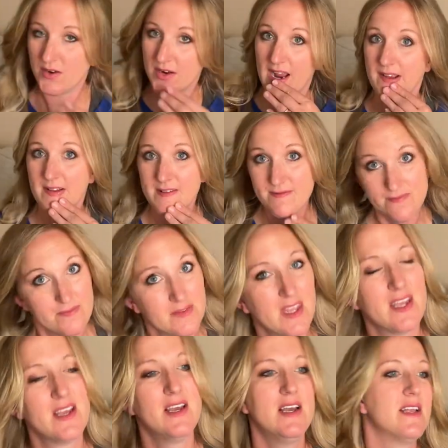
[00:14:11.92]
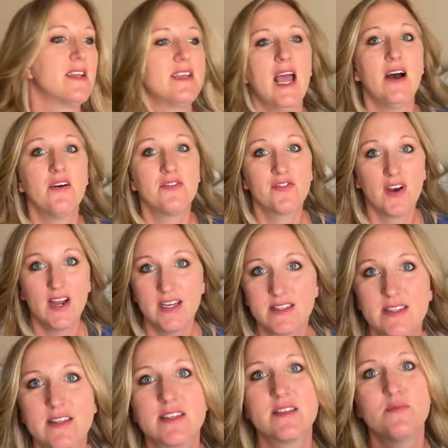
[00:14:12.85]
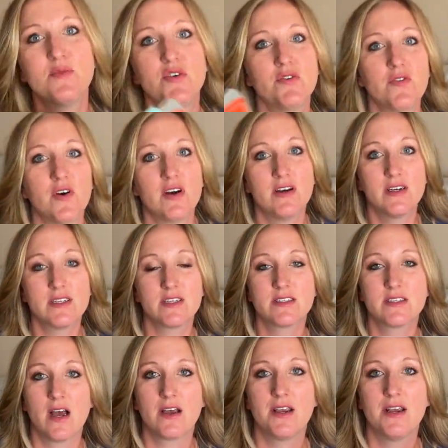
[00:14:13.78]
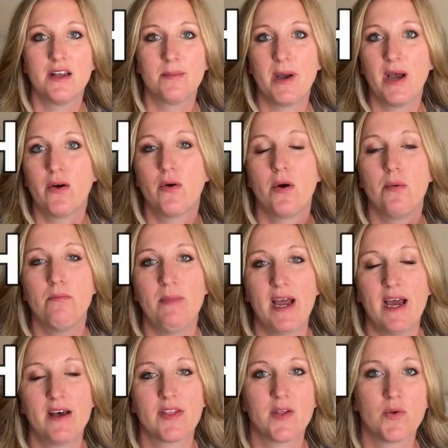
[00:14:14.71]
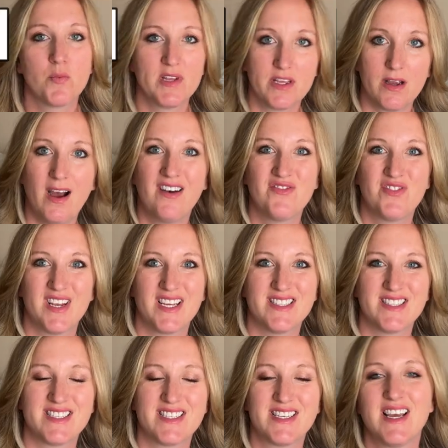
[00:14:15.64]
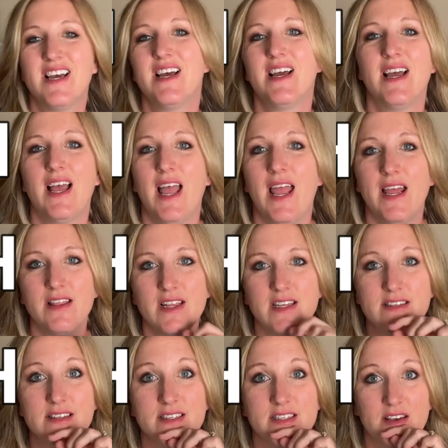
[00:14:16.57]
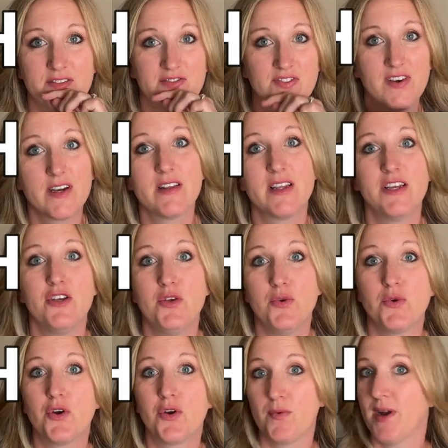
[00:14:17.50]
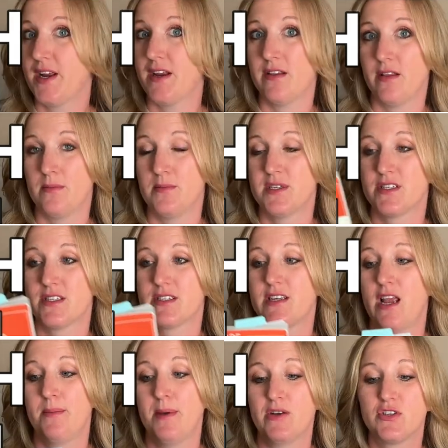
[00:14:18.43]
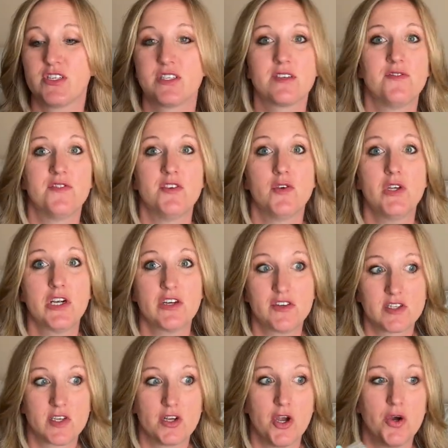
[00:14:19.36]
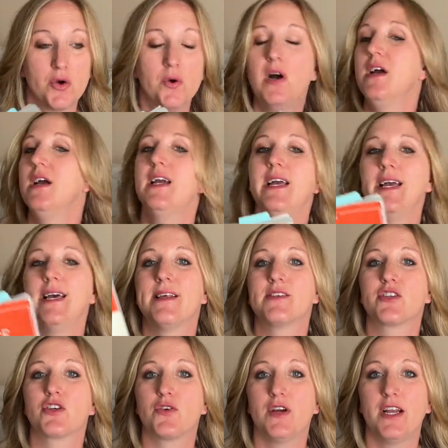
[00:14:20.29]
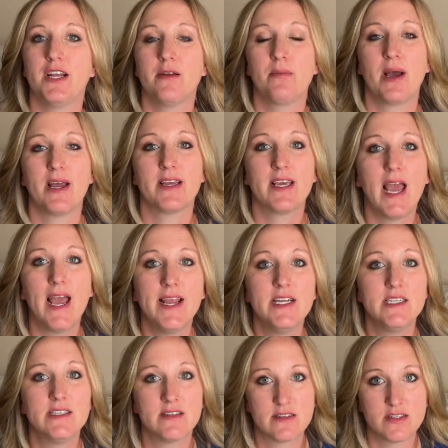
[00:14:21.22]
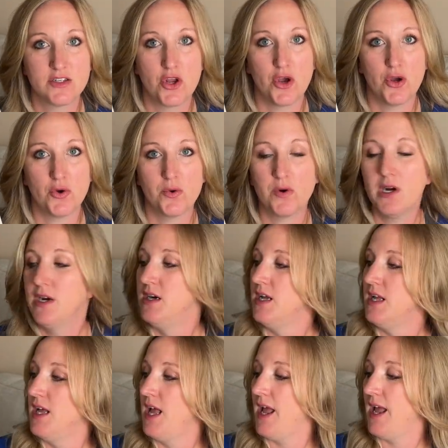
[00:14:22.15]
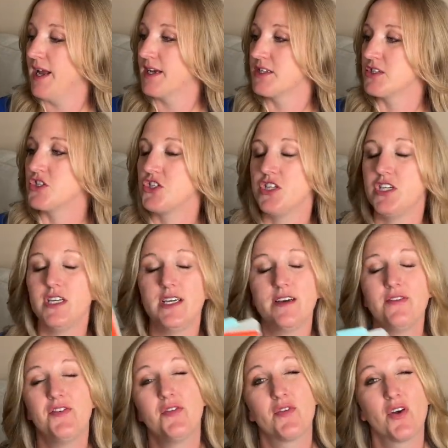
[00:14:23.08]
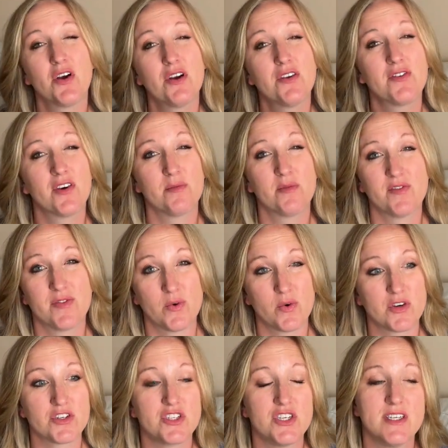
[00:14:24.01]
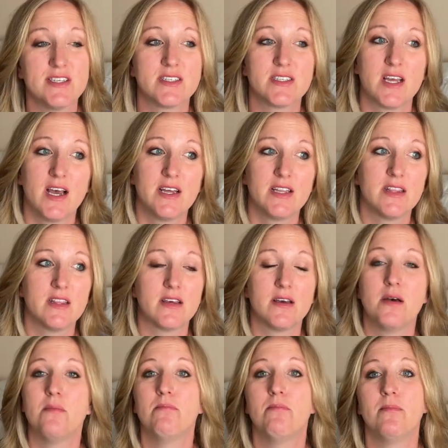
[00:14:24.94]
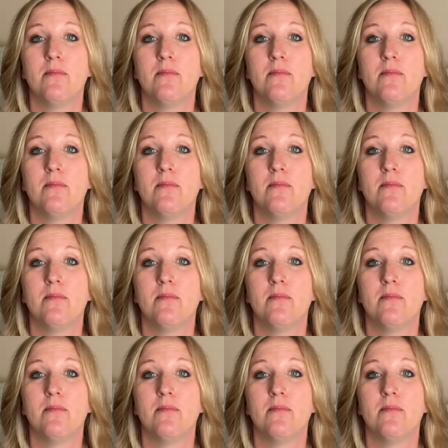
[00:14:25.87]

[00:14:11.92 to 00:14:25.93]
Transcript: Okay, now friends, let's move on to talking about math with confidence. And this is a fairly new curriculum. It just came out just a few years ago. It is created by Kate Snow. And she, if you've heard of her before, she's done the